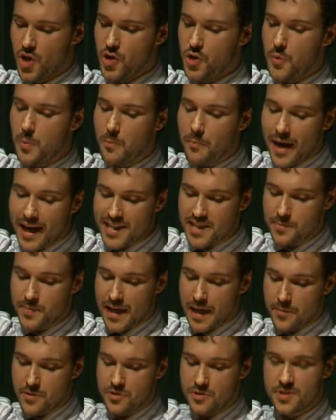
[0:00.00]
You might
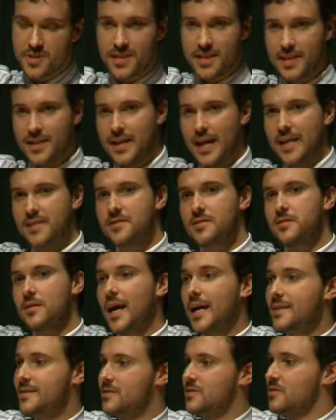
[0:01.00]
be able to see a
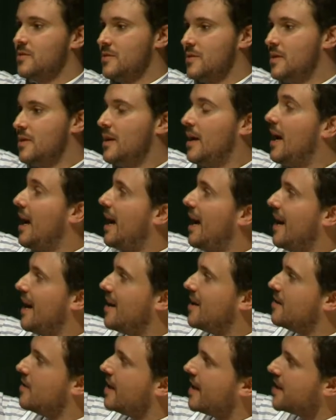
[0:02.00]
slight
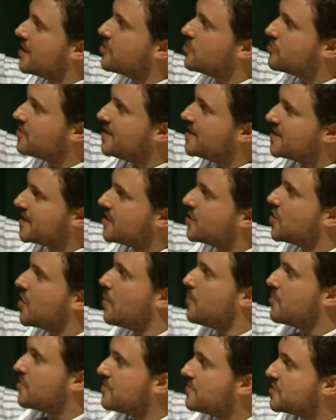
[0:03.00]
increase in the
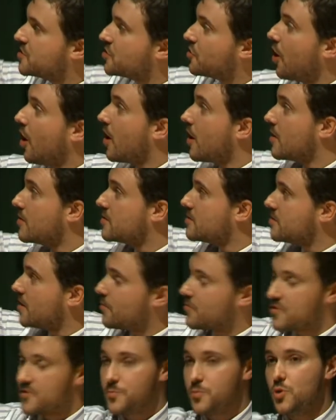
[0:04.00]
number of stars,
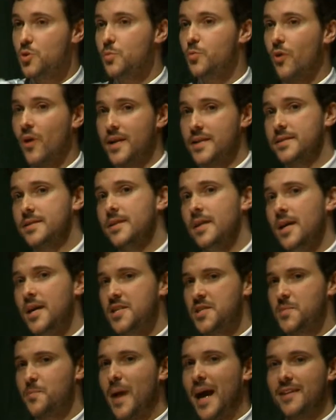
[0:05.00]
number of blue points
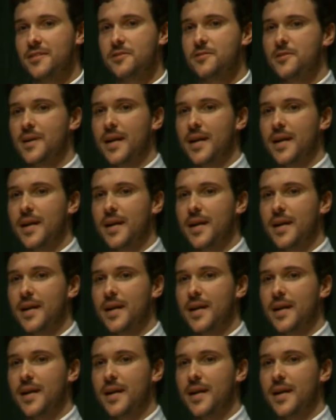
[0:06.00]
smattered